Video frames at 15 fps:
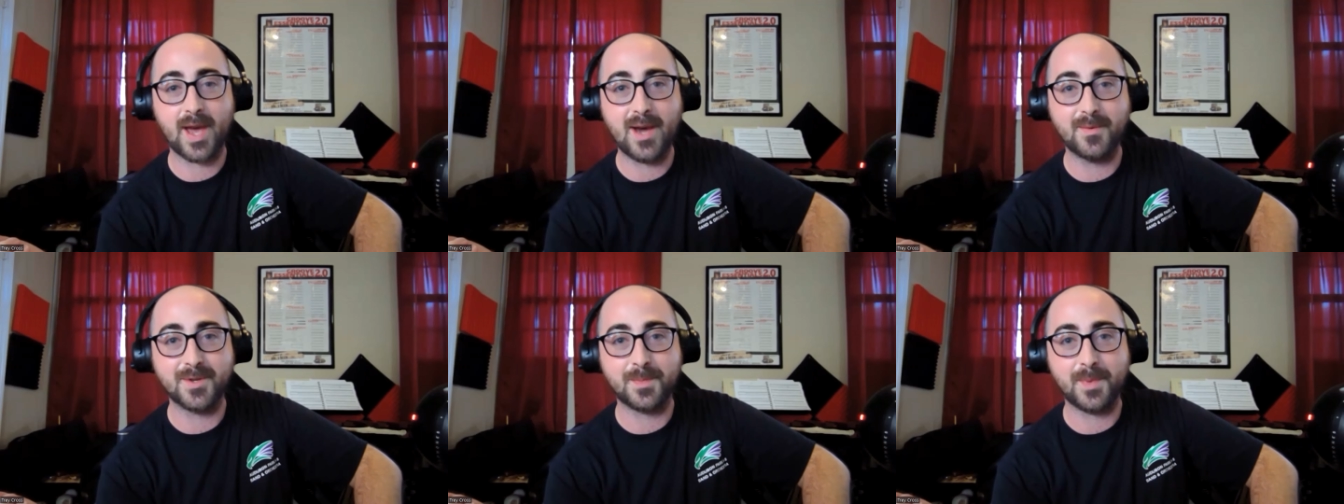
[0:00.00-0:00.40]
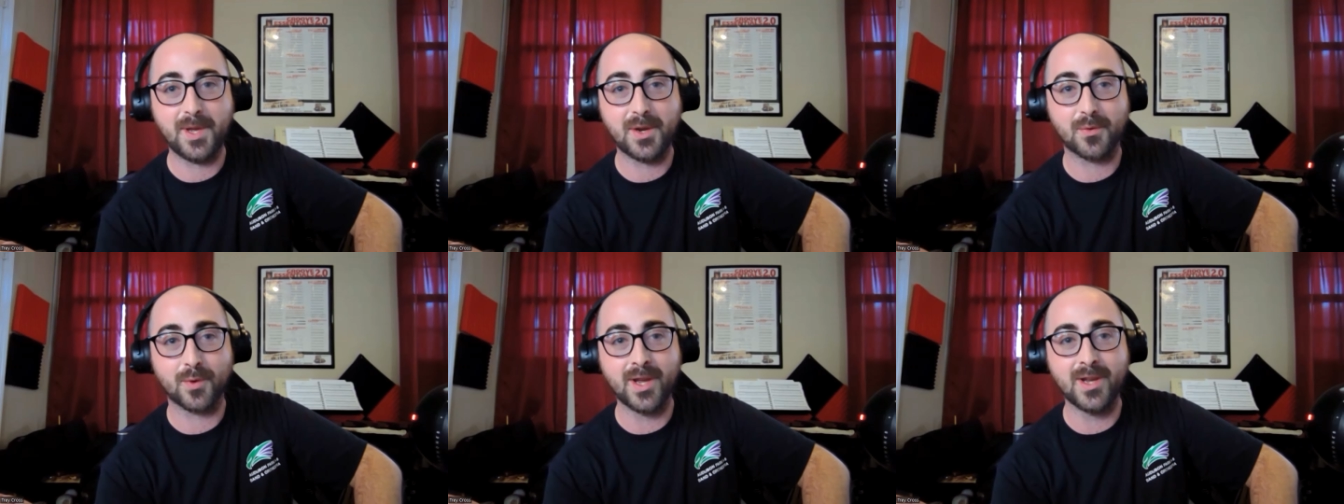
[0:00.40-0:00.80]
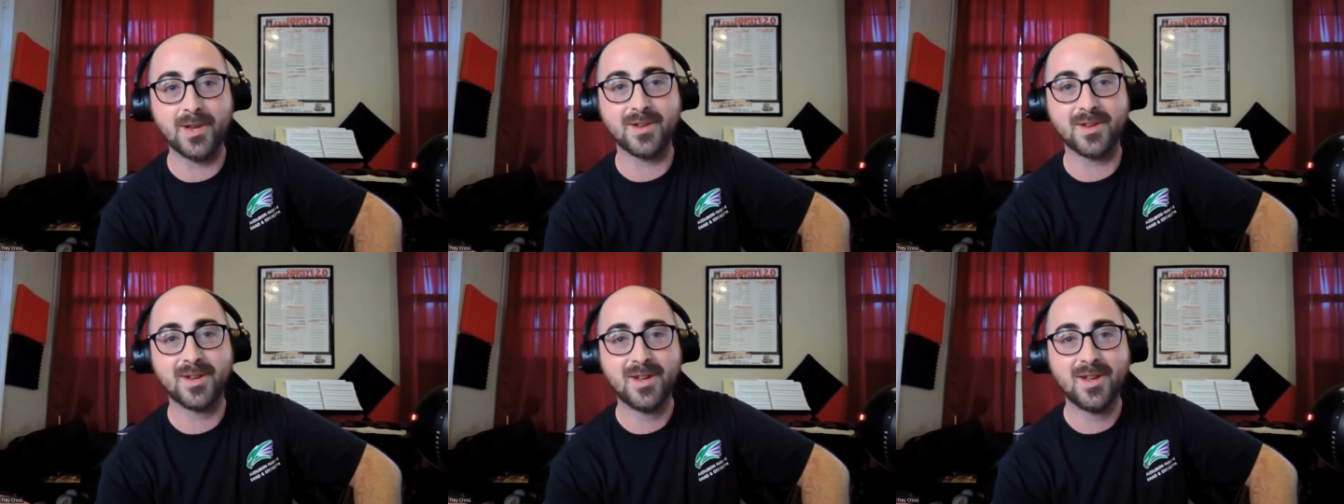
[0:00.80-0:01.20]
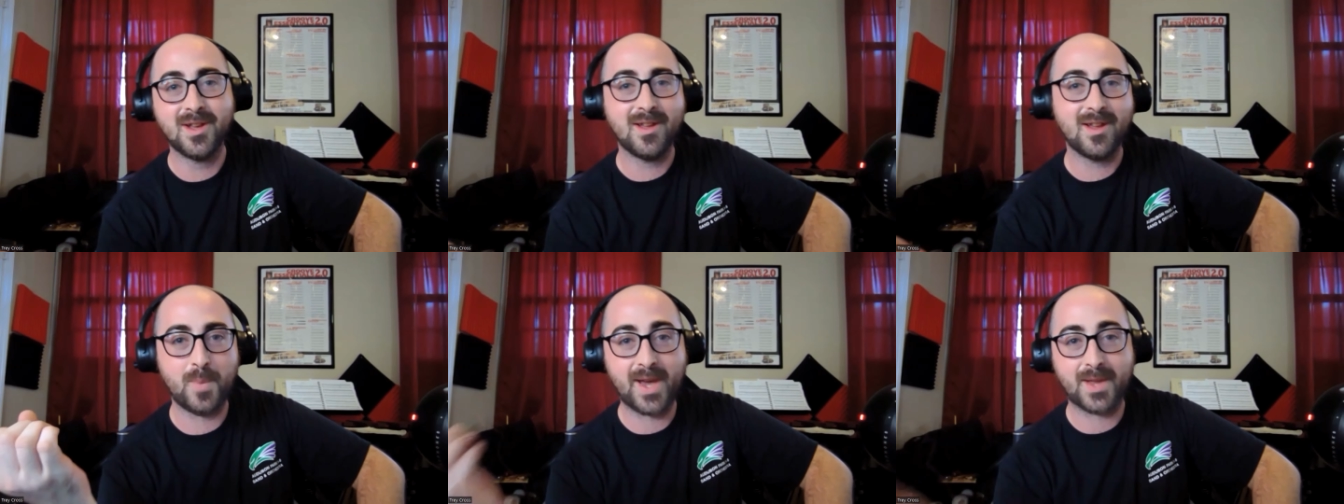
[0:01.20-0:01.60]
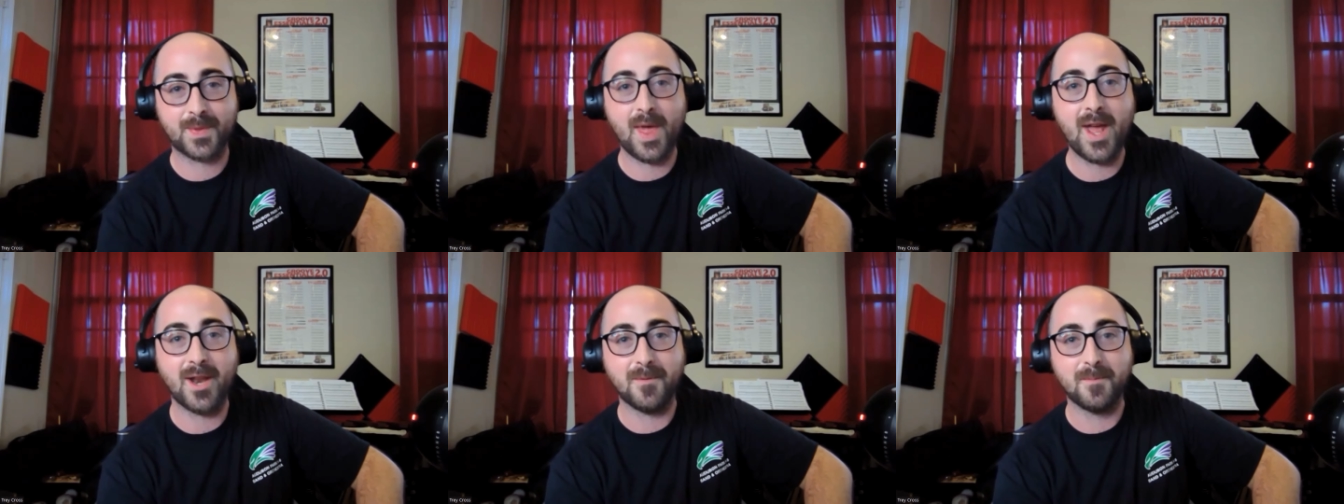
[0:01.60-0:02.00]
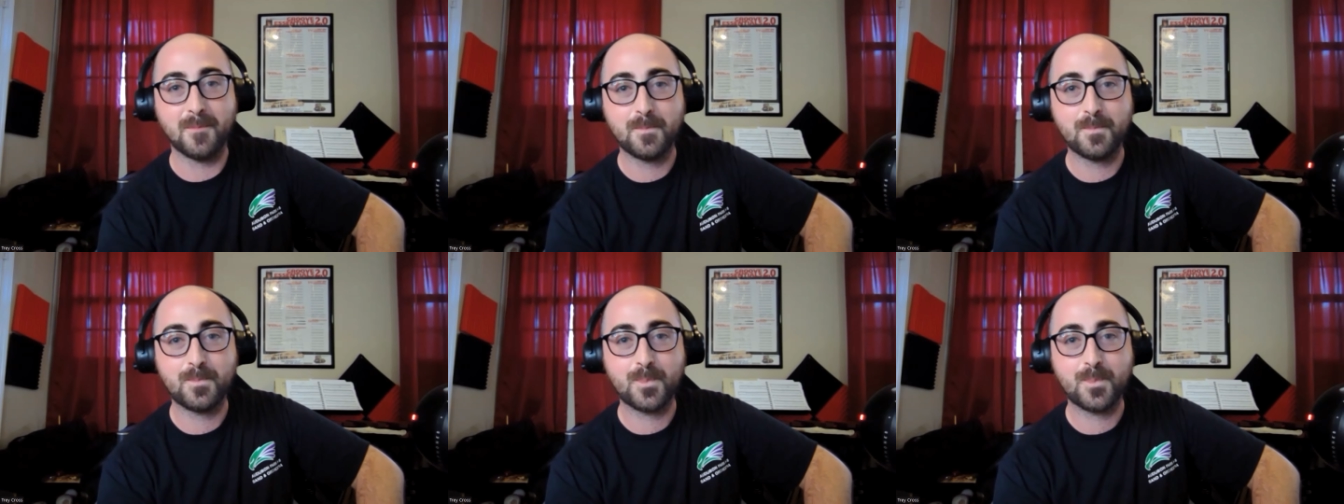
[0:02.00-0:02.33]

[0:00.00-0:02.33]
that was being written back then.